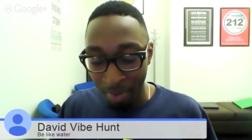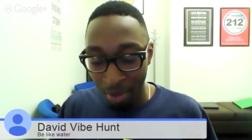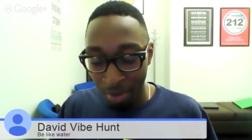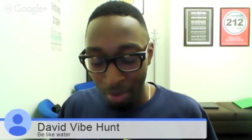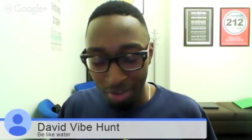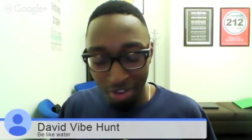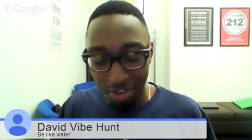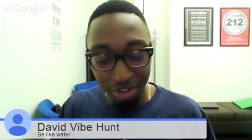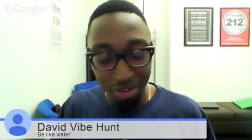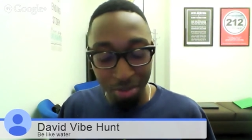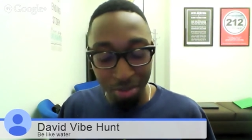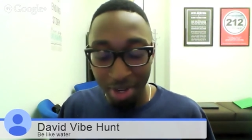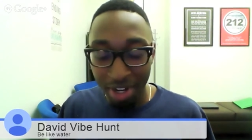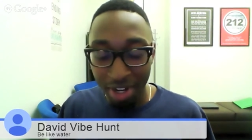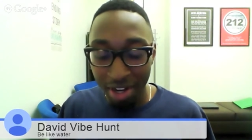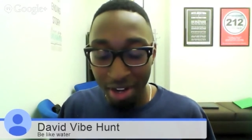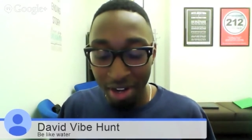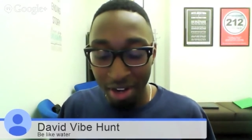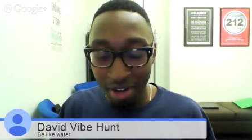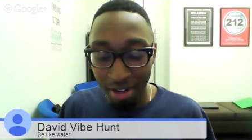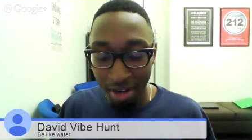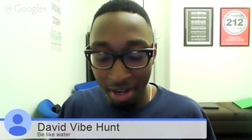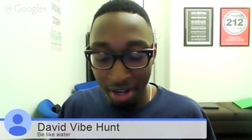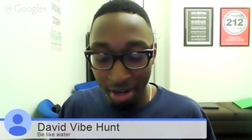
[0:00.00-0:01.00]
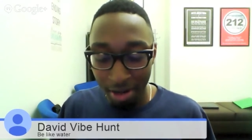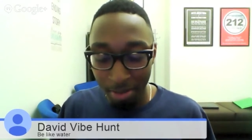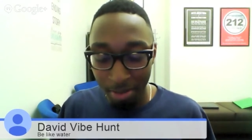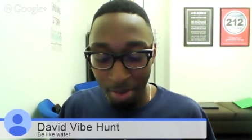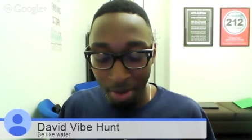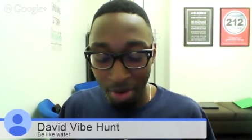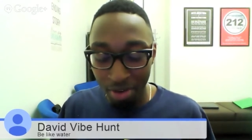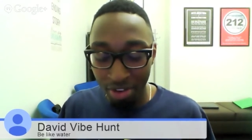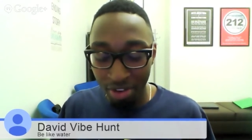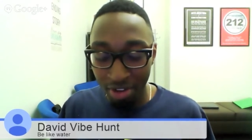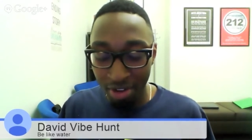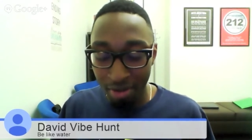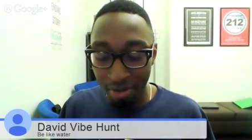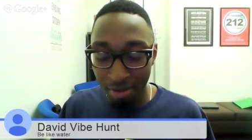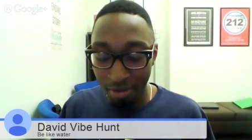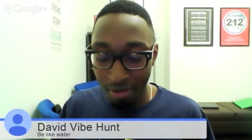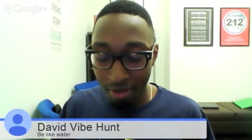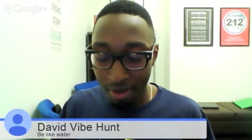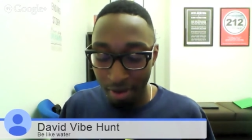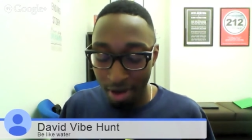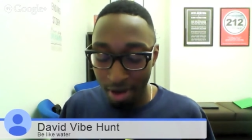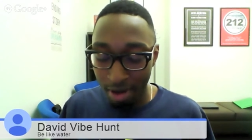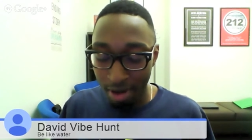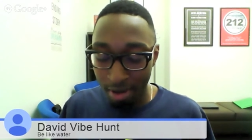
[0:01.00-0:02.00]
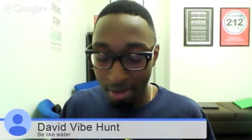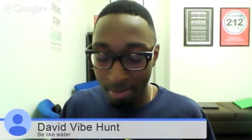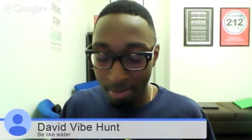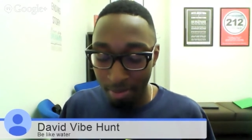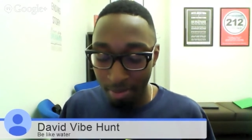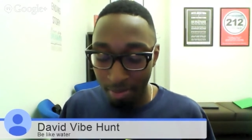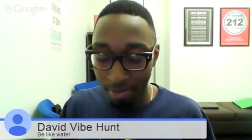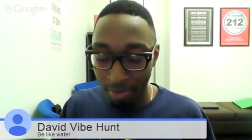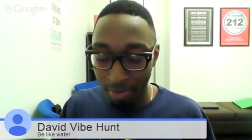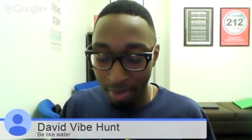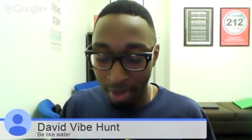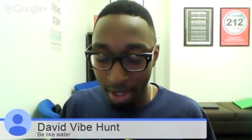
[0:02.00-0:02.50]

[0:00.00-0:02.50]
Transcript: which is weird a person from